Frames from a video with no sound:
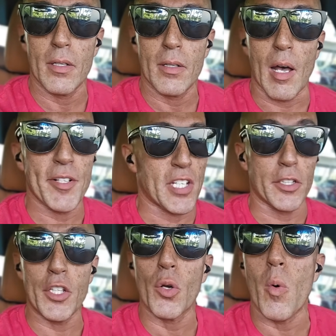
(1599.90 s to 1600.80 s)
I'm not
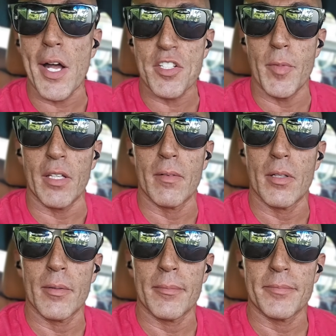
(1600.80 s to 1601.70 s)
telling you to watch me.
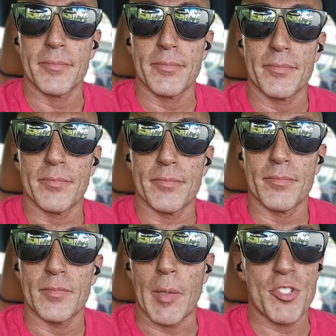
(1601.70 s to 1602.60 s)

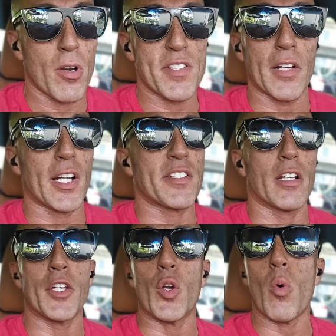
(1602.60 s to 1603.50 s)
I'm sure as hell not
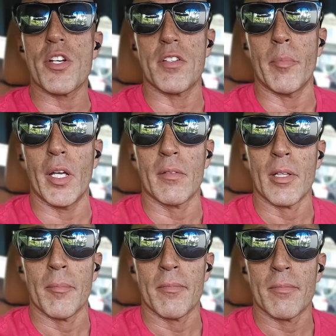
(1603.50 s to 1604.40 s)
telling you to worship me.
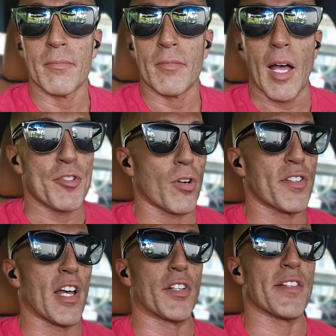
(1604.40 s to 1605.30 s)
I'm sure
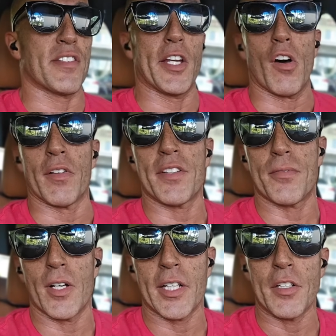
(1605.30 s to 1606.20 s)
as hell not saying all this
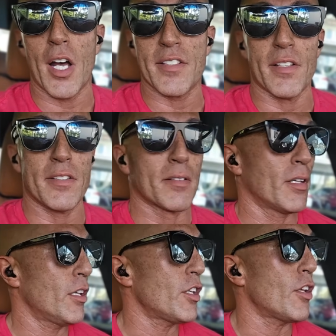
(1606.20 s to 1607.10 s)
fucking nonsense.
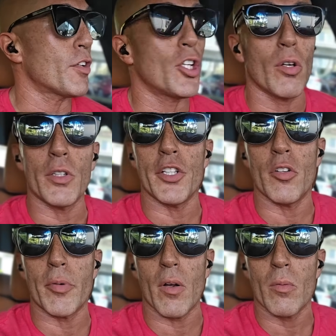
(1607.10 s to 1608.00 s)
Cult leader,
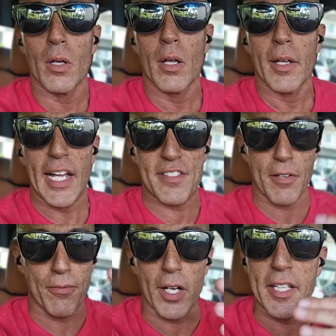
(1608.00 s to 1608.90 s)
bro. It's the
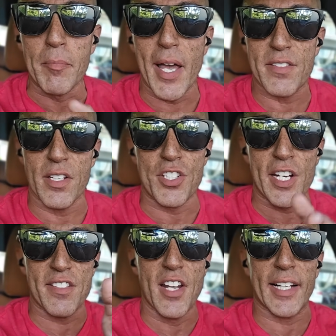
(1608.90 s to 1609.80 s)
fucking message. It
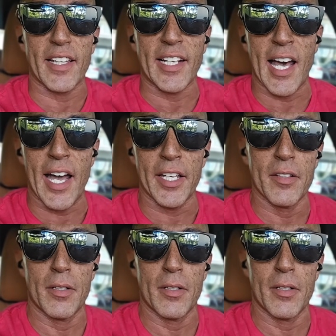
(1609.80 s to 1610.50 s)
is not the guy.